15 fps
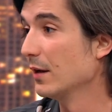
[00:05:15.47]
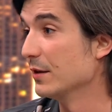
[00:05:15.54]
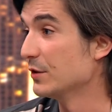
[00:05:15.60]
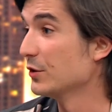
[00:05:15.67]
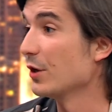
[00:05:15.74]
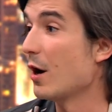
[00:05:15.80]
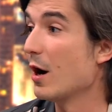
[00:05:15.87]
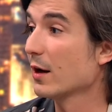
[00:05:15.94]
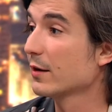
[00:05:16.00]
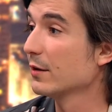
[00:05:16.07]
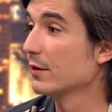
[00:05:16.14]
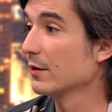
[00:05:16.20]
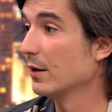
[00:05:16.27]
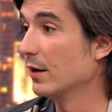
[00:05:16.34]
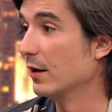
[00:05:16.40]
a
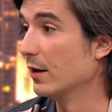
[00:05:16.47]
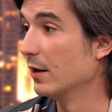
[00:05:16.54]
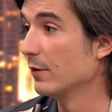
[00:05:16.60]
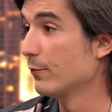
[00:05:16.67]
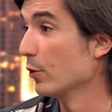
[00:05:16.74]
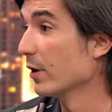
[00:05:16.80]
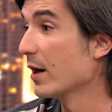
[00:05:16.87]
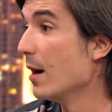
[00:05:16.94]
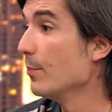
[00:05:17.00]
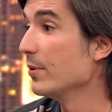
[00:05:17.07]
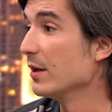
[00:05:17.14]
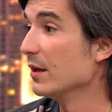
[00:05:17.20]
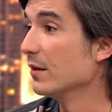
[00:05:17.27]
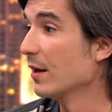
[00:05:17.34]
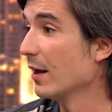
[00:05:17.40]
stock for a
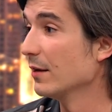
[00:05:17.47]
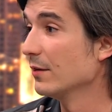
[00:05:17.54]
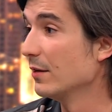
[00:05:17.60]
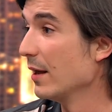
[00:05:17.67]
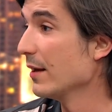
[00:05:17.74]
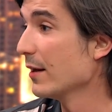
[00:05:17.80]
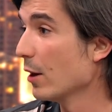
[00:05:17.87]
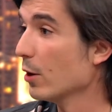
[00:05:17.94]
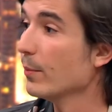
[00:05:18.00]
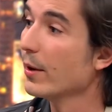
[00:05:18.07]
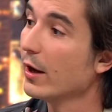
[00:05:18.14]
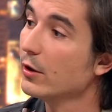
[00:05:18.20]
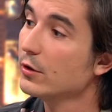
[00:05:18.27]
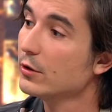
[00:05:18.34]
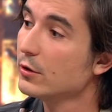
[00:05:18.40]
company that they care
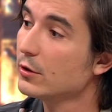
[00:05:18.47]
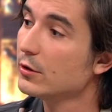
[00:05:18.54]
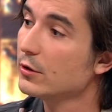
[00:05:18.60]
about.